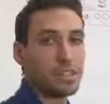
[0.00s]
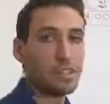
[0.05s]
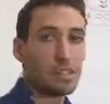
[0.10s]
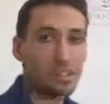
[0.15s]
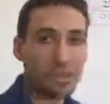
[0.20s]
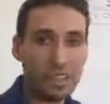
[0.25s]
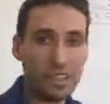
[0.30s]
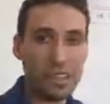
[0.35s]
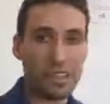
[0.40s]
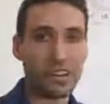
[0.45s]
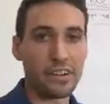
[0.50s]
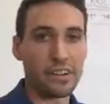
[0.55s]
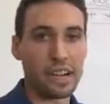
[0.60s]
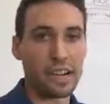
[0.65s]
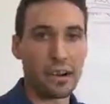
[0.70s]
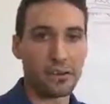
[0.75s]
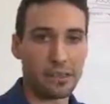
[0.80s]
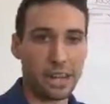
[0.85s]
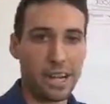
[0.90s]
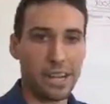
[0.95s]
a millionaire
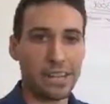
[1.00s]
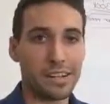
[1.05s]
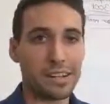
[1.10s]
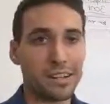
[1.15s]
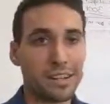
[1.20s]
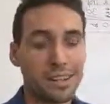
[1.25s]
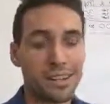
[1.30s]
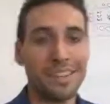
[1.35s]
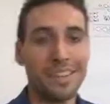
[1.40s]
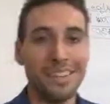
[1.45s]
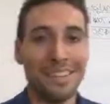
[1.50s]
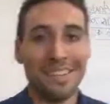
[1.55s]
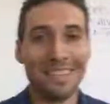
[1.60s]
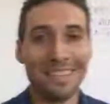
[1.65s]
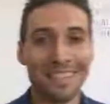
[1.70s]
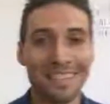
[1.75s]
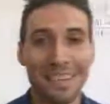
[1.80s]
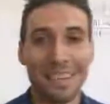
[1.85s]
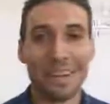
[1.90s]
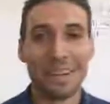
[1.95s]
now, right?
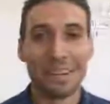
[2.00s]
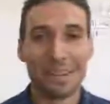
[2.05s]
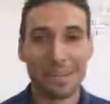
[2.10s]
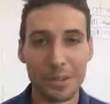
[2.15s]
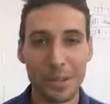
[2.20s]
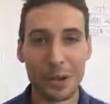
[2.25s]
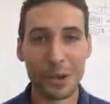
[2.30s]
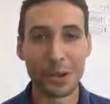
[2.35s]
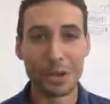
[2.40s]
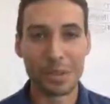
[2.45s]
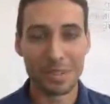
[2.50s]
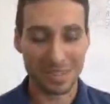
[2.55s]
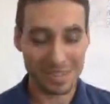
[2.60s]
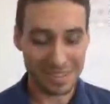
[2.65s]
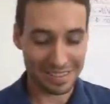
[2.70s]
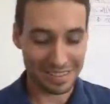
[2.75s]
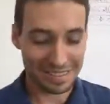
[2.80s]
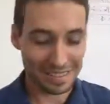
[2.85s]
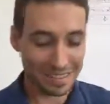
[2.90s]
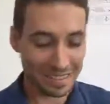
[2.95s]
No,
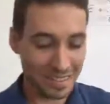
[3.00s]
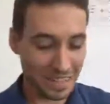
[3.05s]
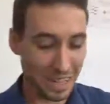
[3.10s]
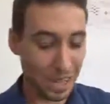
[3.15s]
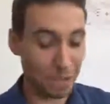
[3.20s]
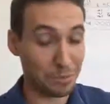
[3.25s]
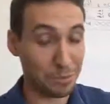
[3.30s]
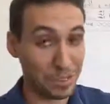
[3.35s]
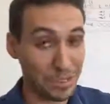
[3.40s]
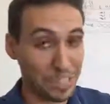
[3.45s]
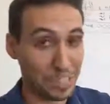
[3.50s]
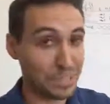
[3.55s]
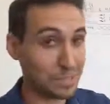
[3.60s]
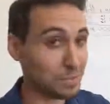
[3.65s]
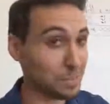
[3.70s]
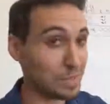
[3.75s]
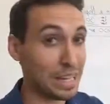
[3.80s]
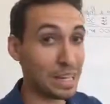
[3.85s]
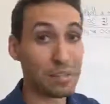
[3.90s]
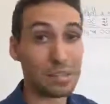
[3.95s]
not really,
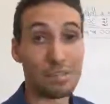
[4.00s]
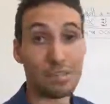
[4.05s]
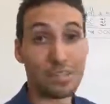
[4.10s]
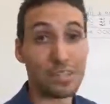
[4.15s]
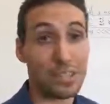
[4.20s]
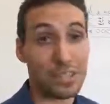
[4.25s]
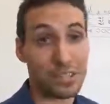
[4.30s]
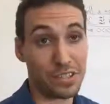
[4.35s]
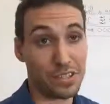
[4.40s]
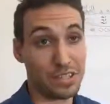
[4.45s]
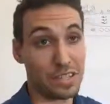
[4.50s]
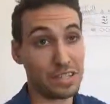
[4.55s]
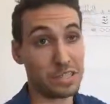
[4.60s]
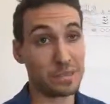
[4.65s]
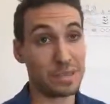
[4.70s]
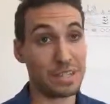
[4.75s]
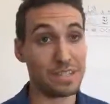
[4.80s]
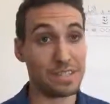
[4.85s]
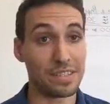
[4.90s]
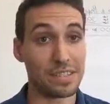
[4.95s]
because we haven't even touched on the
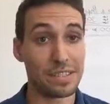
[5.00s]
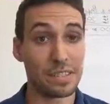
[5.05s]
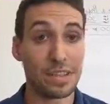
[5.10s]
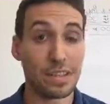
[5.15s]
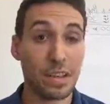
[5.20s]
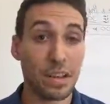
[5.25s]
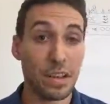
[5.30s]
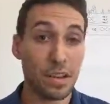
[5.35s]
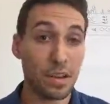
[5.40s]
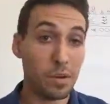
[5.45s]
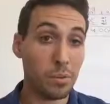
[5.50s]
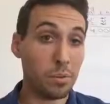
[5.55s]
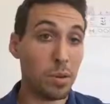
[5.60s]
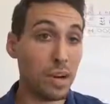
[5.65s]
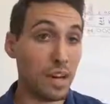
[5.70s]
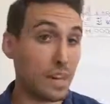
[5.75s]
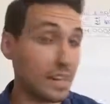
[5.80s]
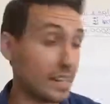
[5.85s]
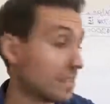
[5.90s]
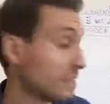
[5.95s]
expenses.
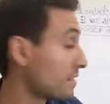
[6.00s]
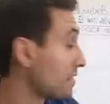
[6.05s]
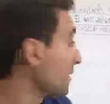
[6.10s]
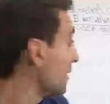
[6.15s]
But